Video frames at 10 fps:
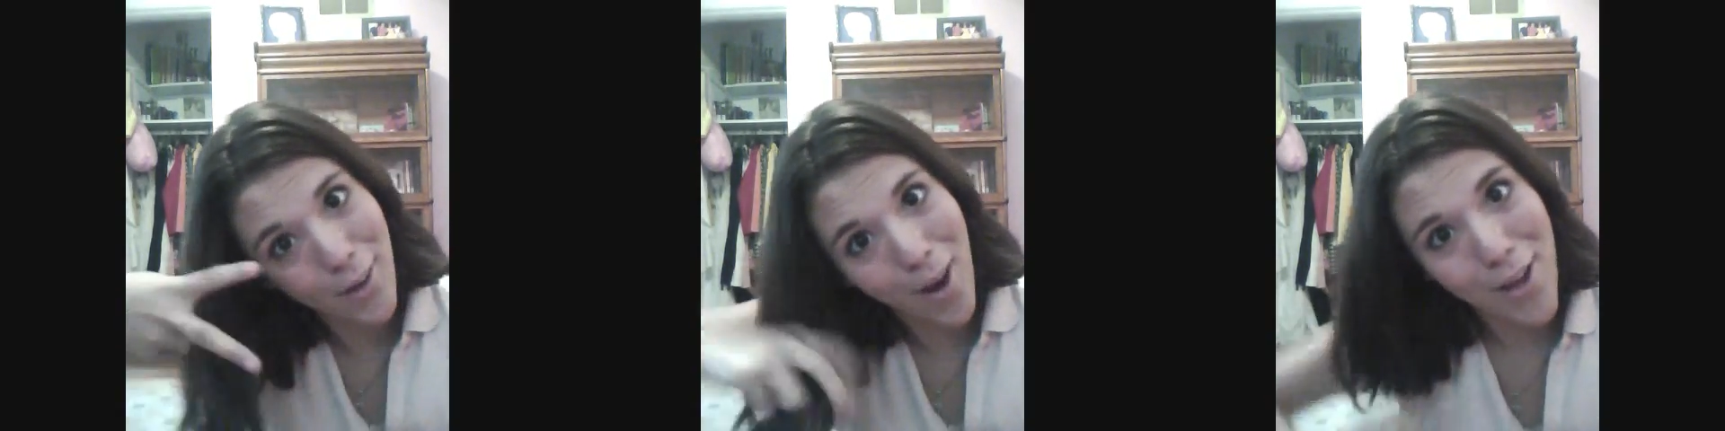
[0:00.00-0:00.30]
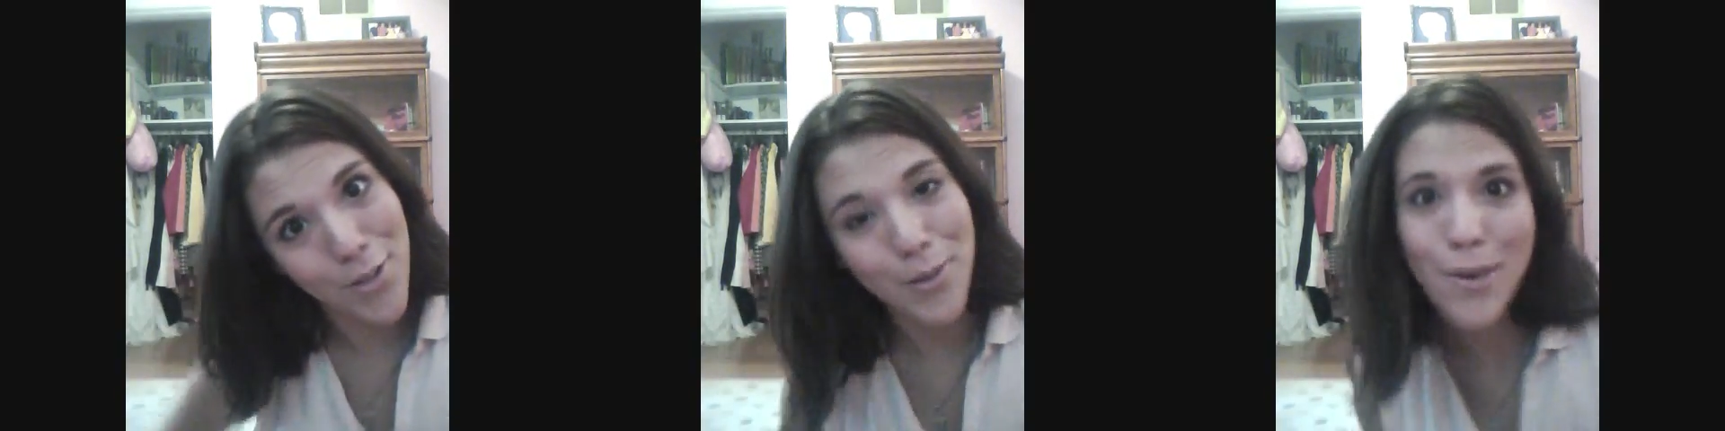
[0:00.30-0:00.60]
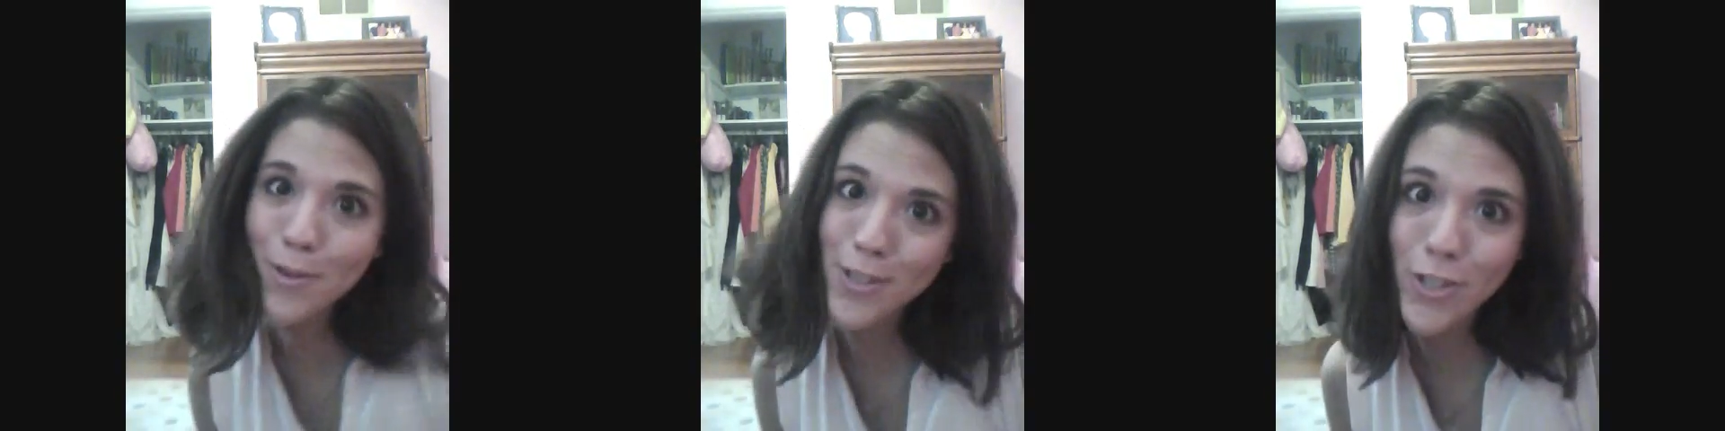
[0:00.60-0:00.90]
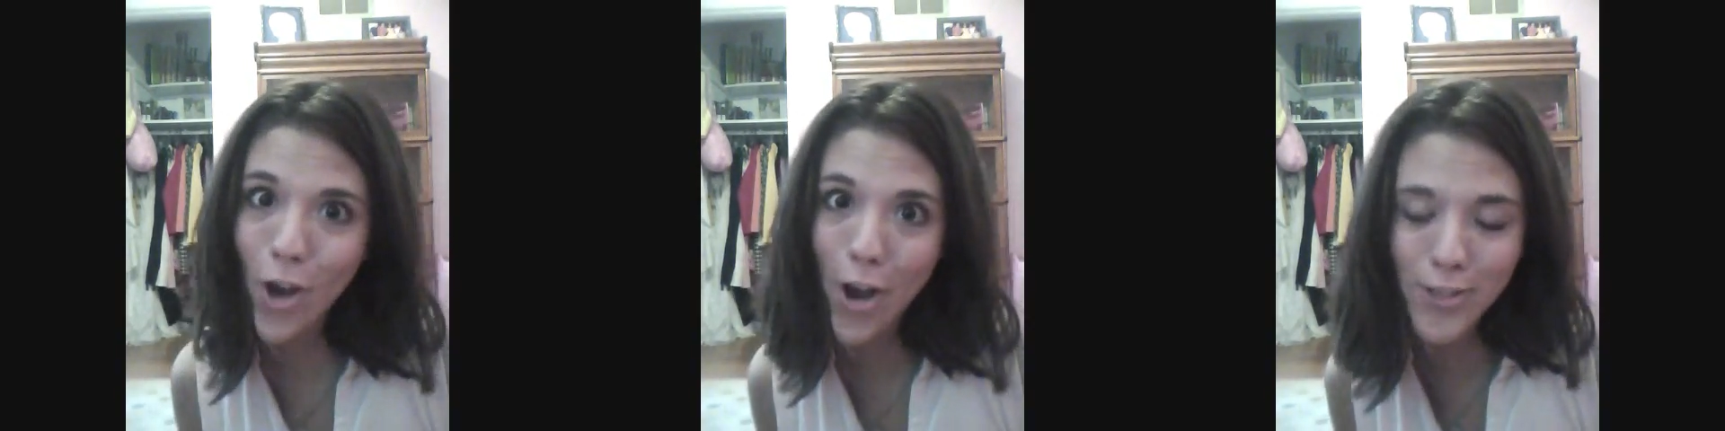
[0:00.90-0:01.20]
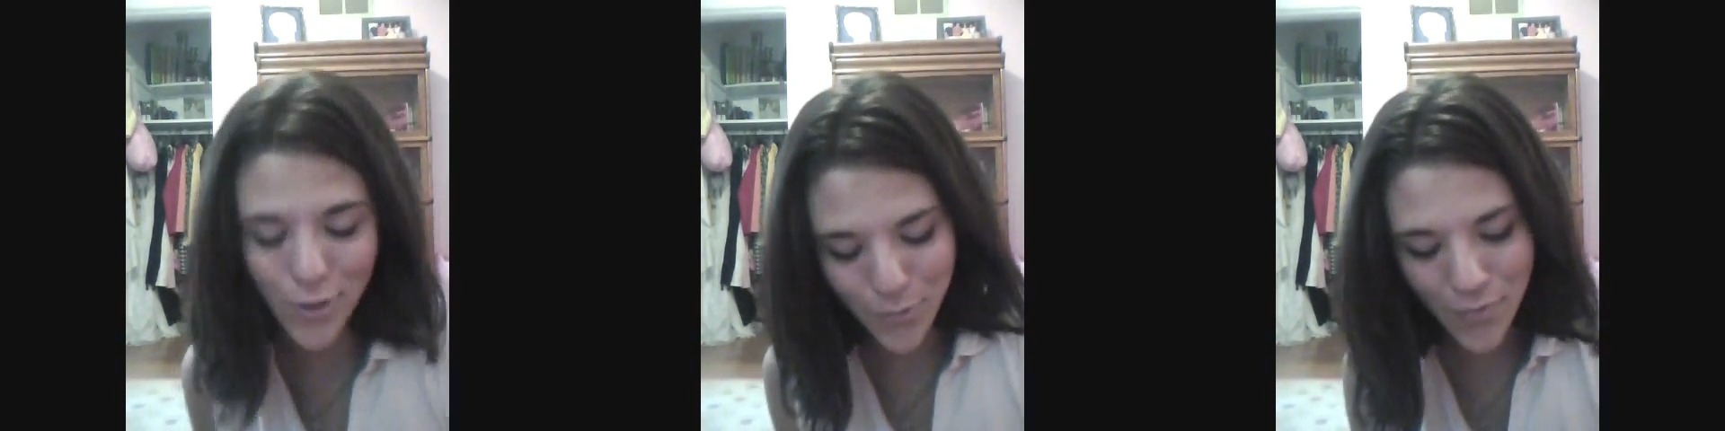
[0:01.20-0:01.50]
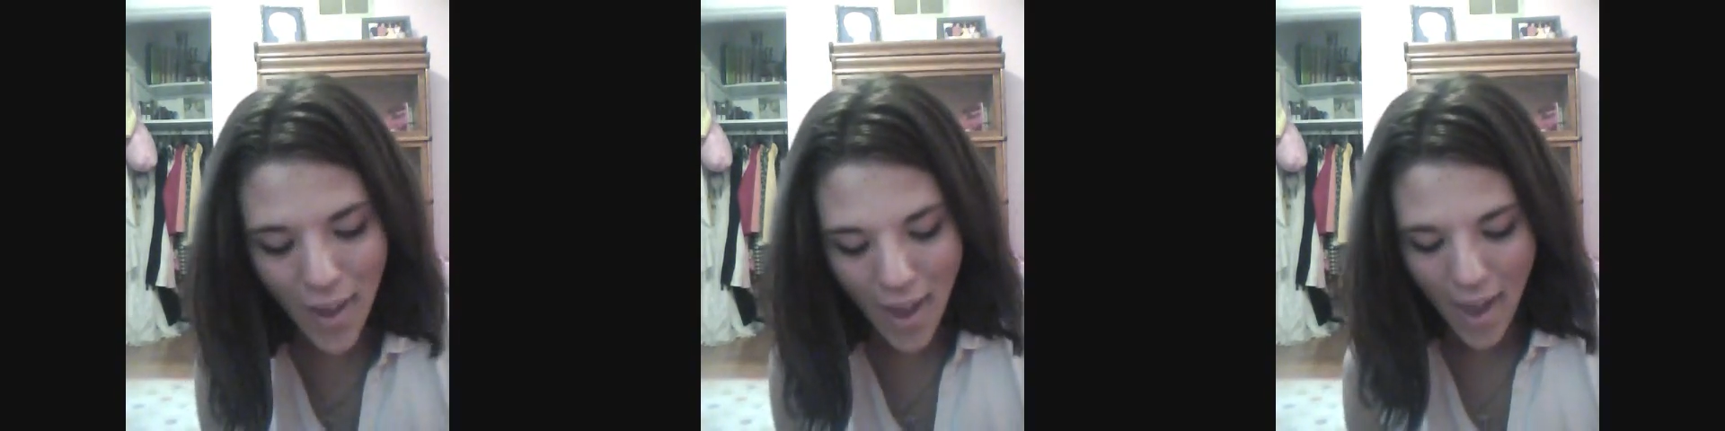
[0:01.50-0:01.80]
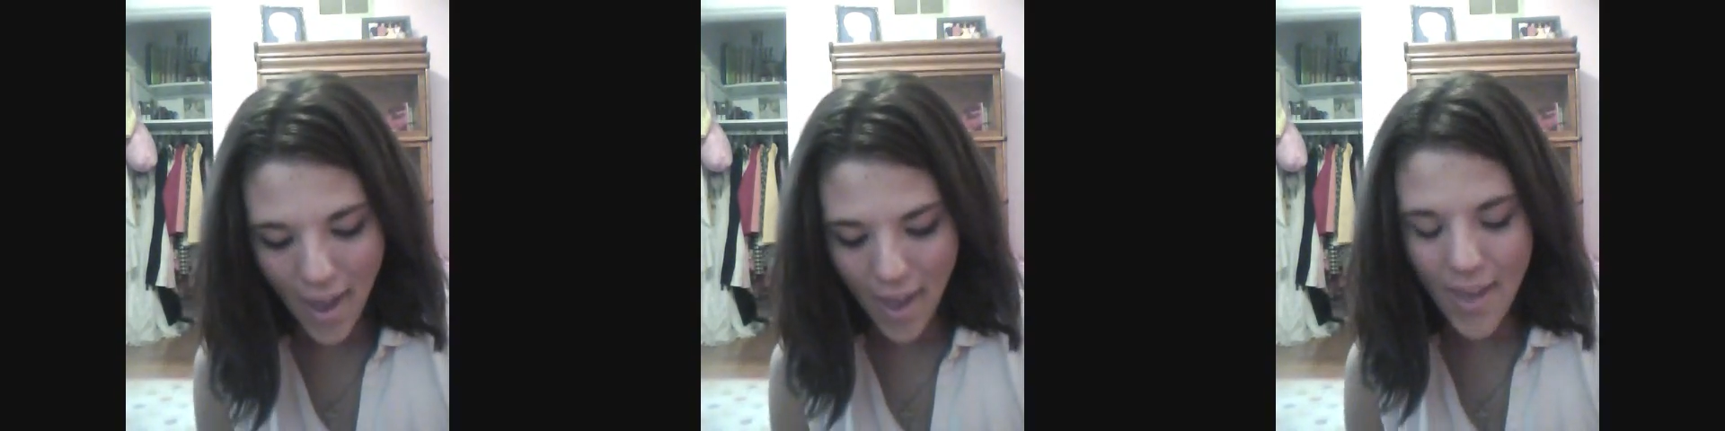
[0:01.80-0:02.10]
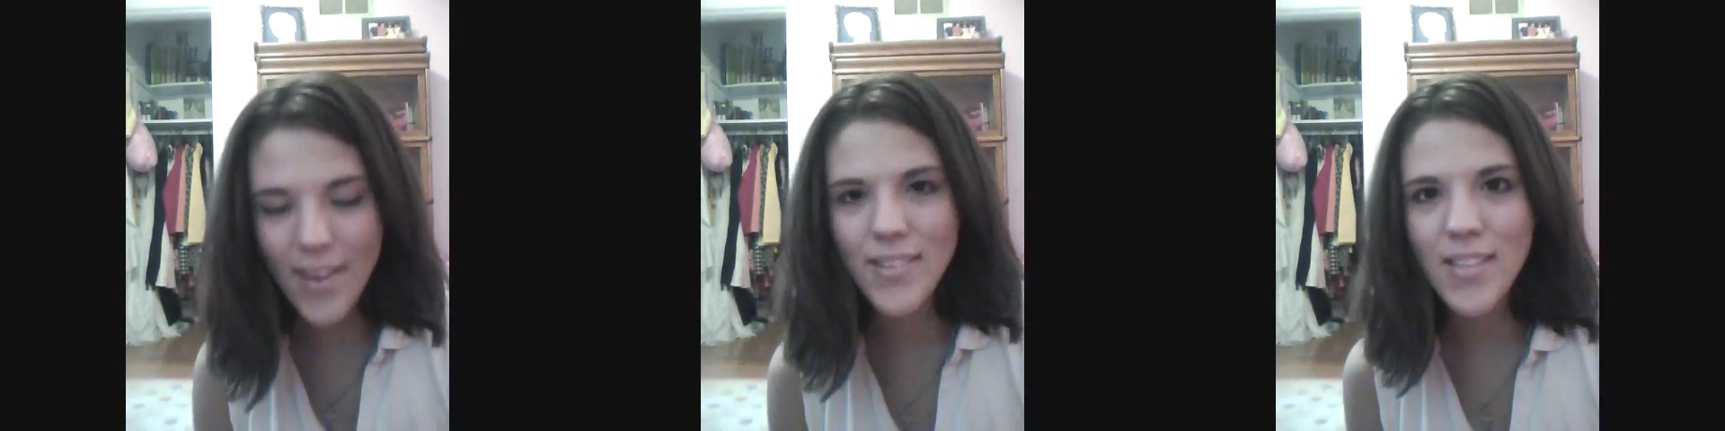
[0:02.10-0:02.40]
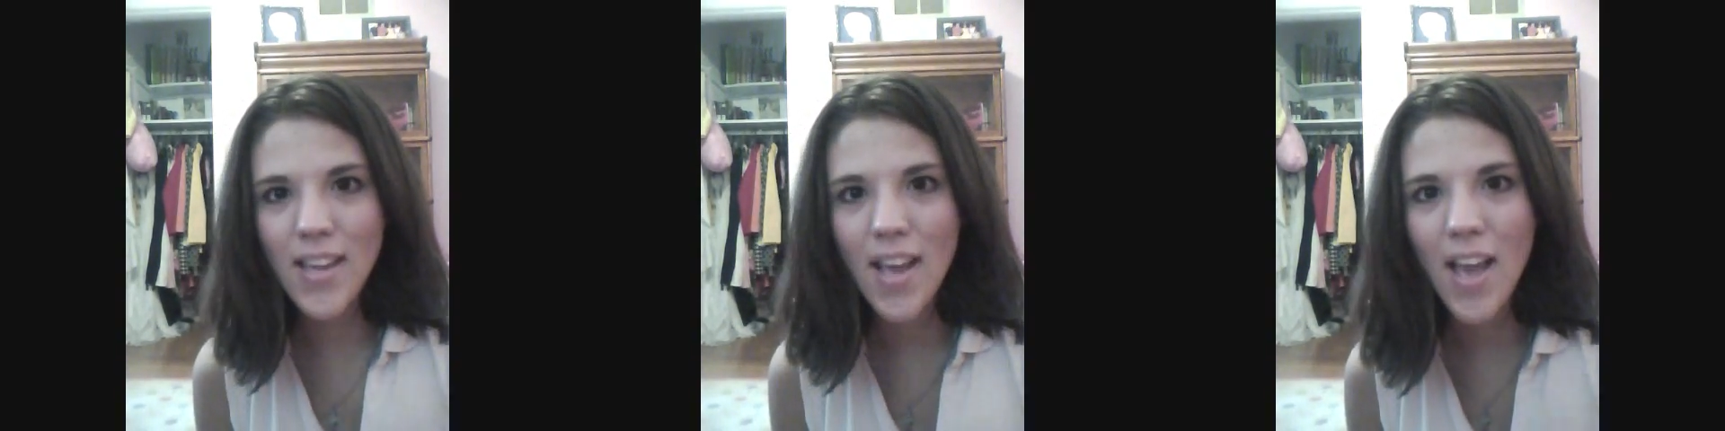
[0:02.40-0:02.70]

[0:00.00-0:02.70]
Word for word: graduate which is awesome and